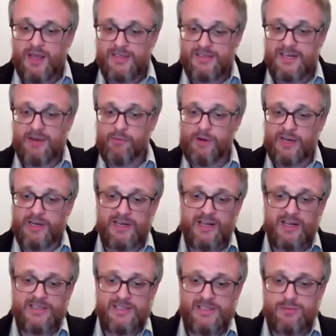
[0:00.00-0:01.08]
as network
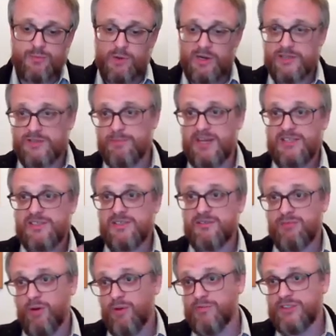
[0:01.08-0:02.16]
analysis works best,
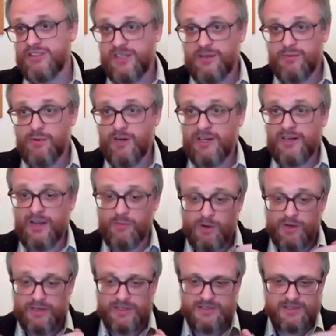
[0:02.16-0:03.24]
obviously, when a
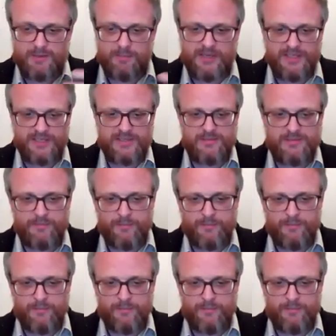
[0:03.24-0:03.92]
network is complete.